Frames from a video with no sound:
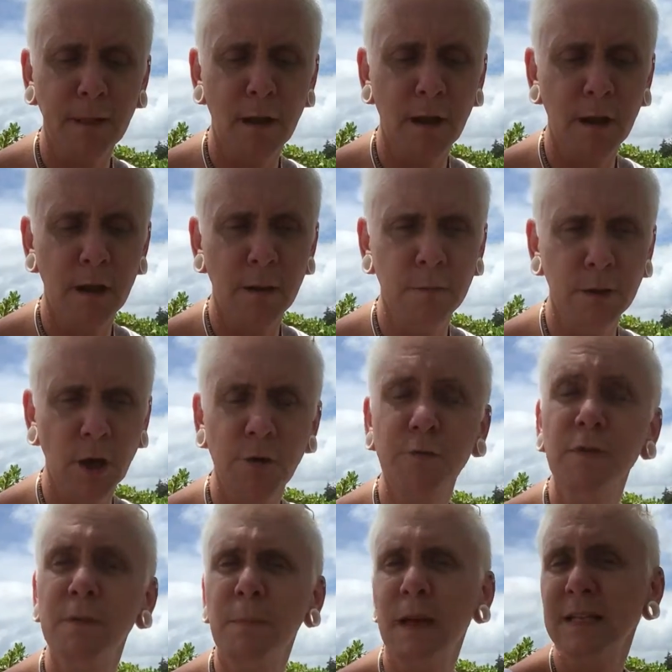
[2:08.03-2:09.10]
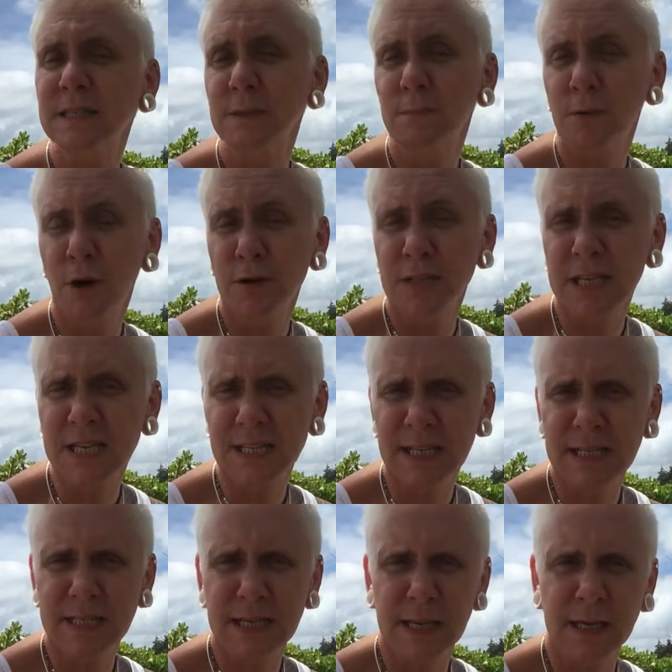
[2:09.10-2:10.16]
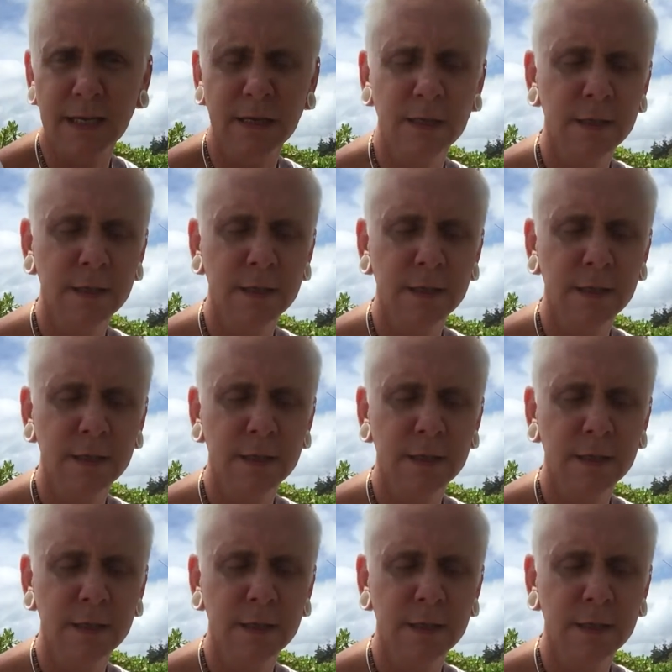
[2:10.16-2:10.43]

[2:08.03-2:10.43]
go through the balancing process, let's say.